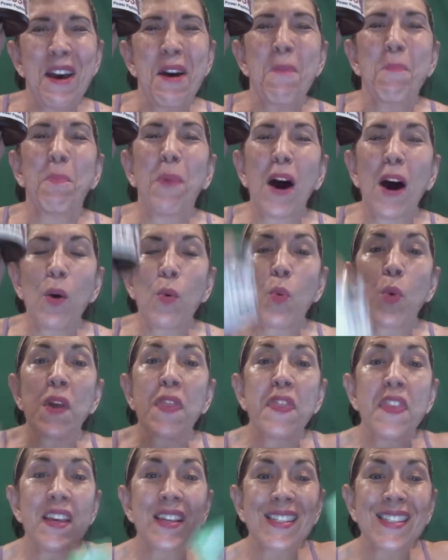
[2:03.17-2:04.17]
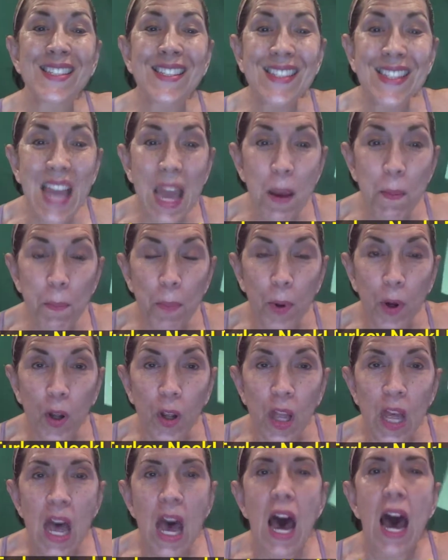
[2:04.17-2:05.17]
But with this
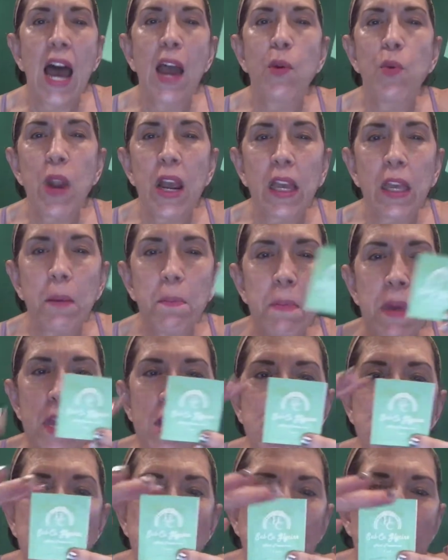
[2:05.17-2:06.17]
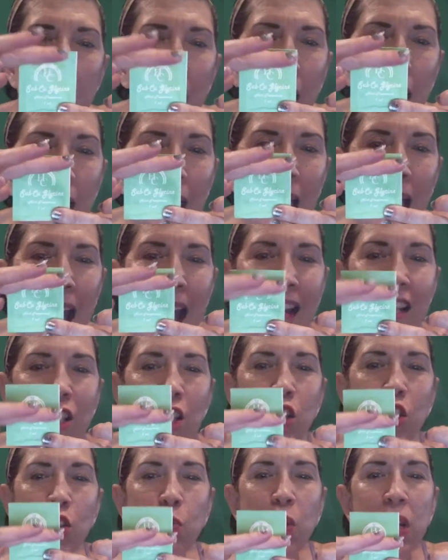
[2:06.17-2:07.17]
sample, I recommend you make it
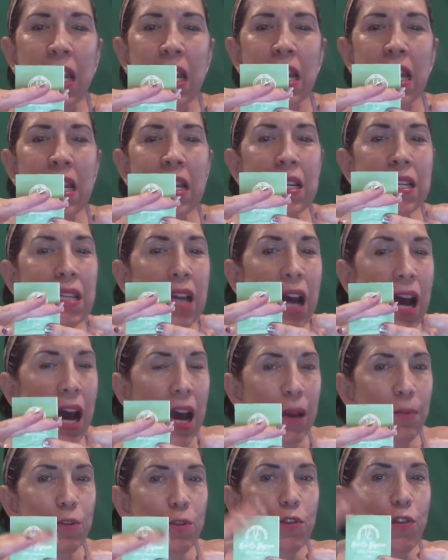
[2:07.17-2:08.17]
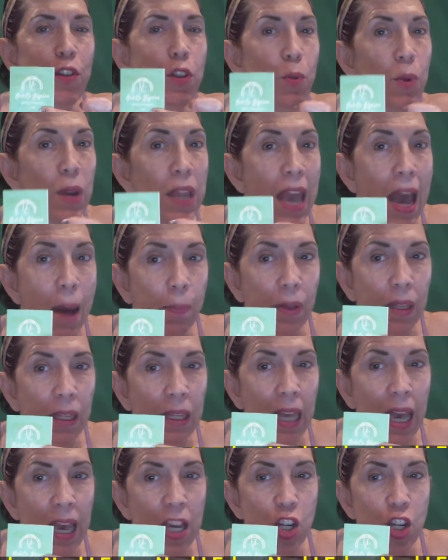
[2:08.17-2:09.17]
last 3 times for 3
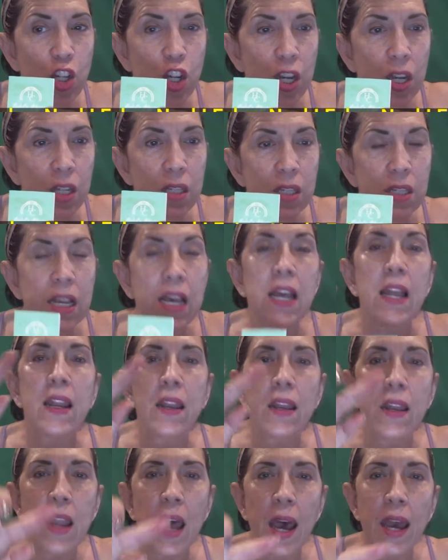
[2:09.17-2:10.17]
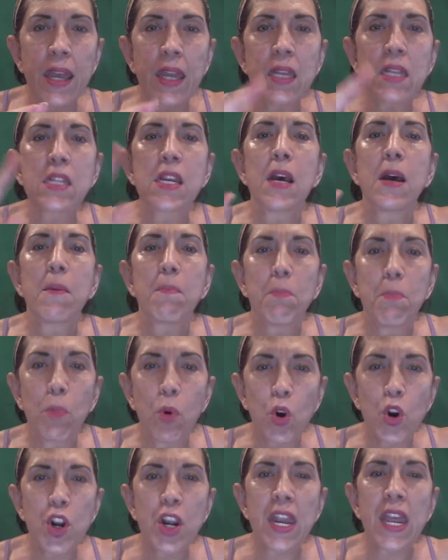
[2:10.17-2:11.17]
applications, night,
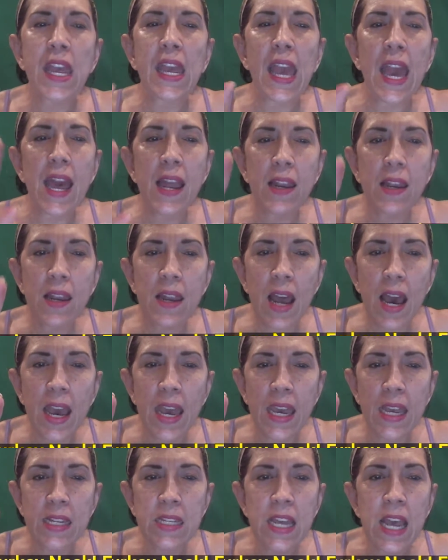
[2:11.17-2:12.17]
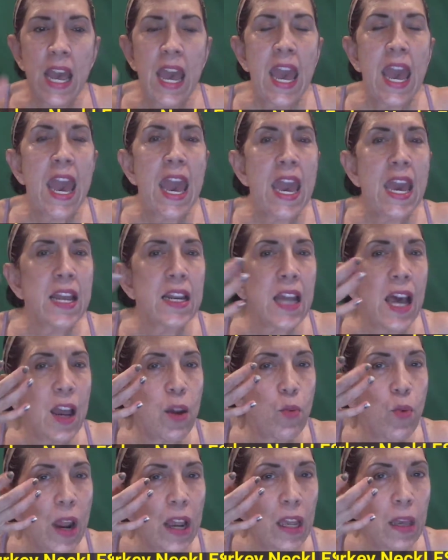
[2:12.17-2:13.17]
morning, and night. And I
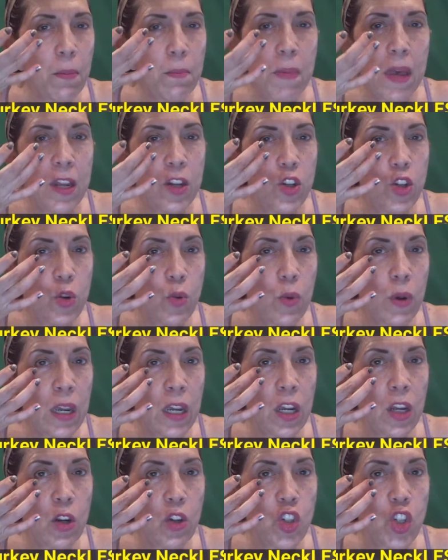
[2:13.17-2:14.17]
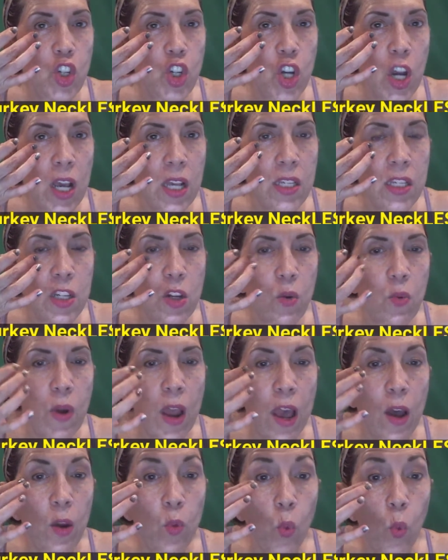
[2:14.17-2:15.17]
recommend doing just
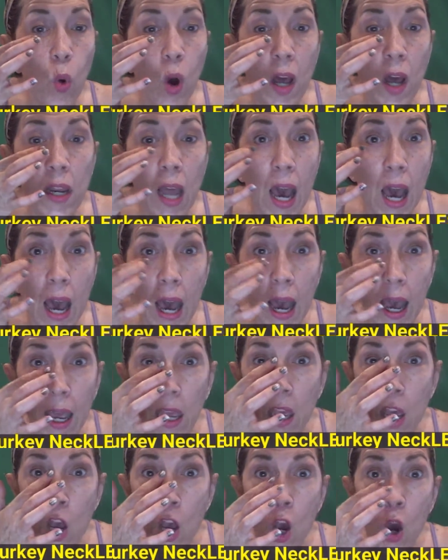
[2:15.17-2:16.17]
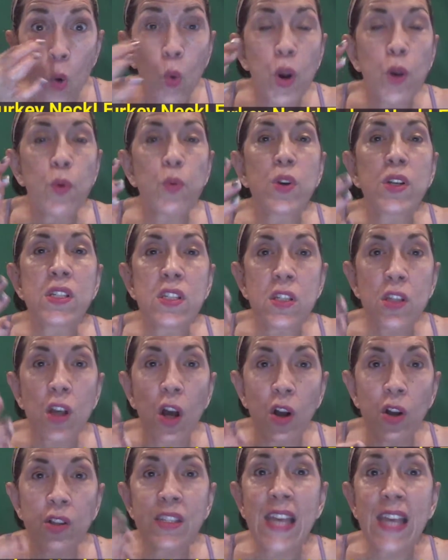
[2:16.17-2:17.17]
around one eye where
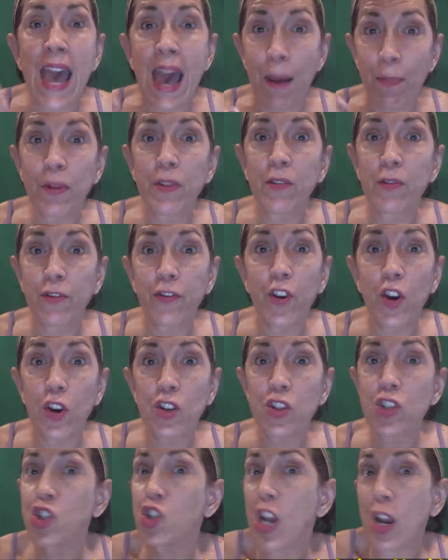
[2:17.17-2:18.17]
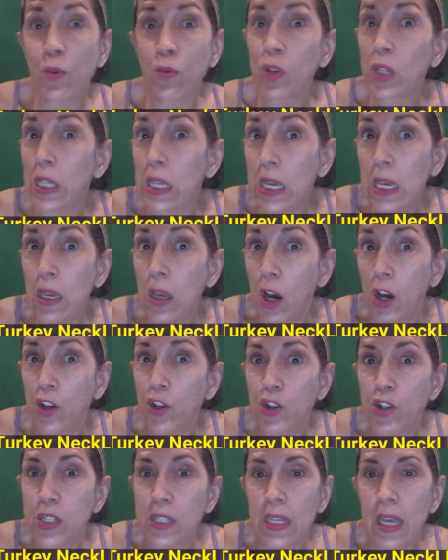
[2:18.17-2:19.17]
results happen first generally on
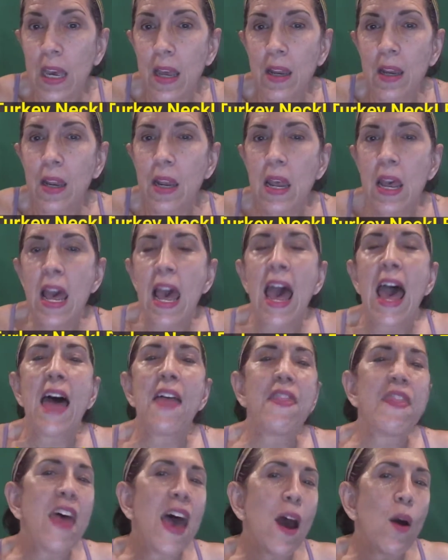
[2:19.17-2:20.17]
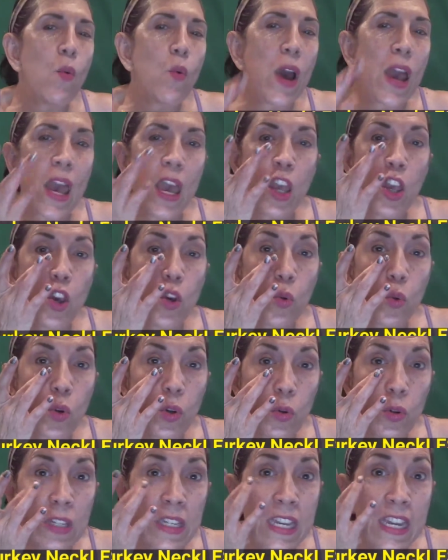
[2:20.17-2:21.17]
your skin. And that way you
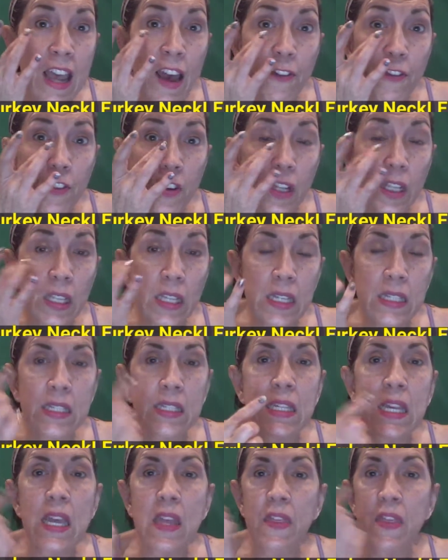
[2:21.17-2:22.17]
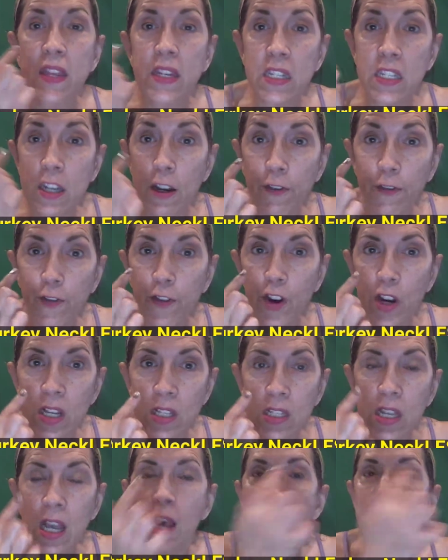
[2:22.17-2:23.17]
will definitely see the
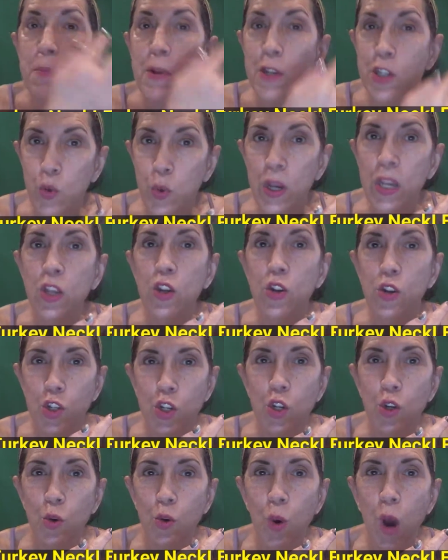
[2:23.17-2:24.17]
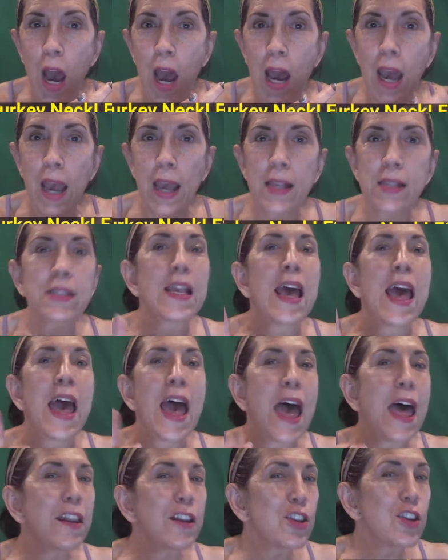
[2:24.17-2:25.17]
difference between your 2 eyes
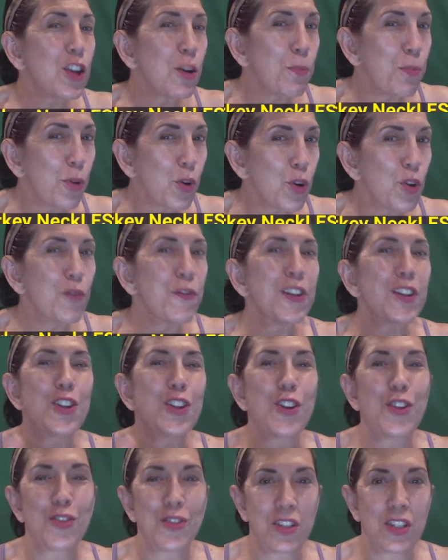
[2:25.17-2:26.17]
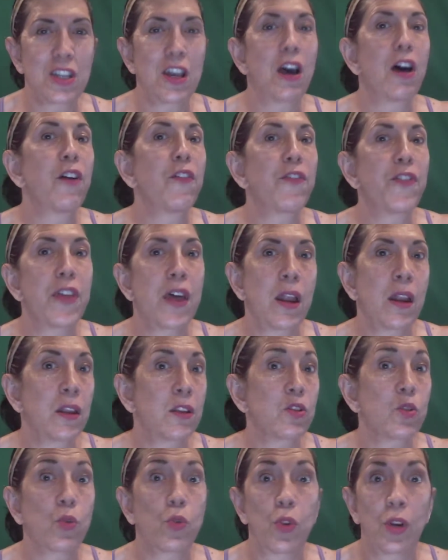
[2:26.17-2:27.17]
and to prove it to yourself that
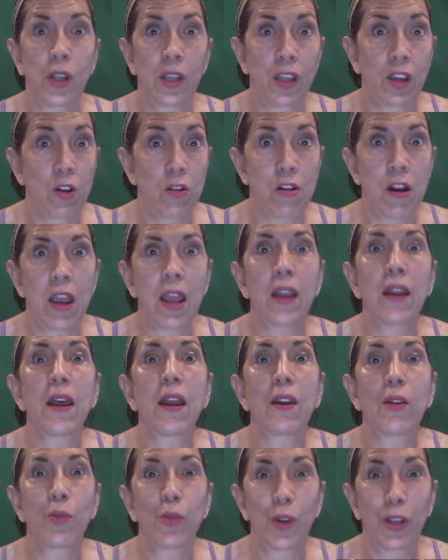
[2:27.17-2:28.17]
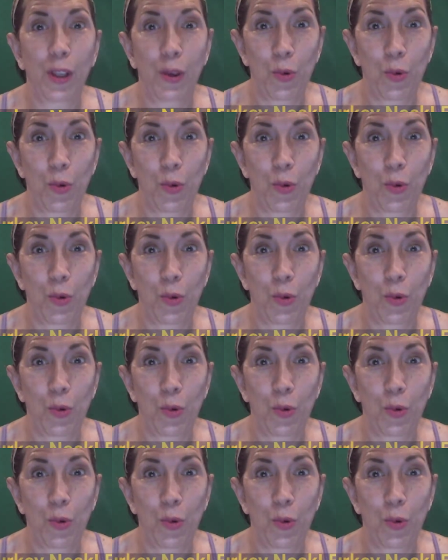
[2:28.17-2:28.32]
it's really great and it really